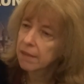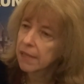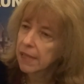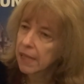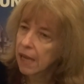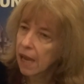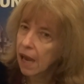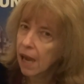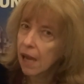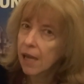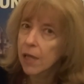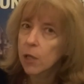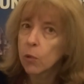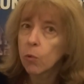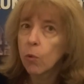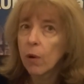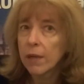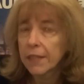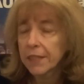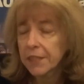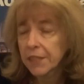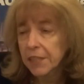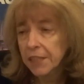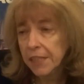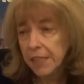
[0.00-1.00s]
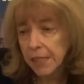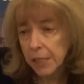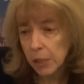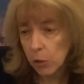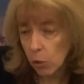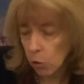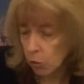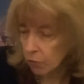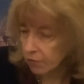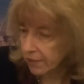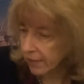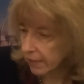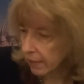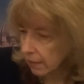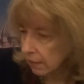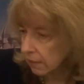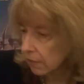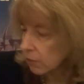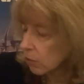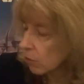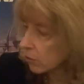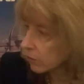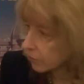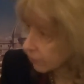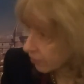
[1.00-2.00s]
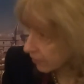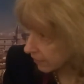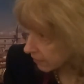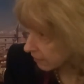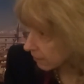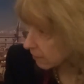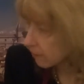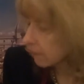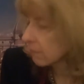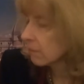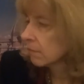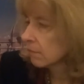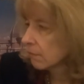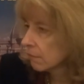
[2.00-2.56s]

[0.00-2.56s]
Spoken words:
the high quality of the conference.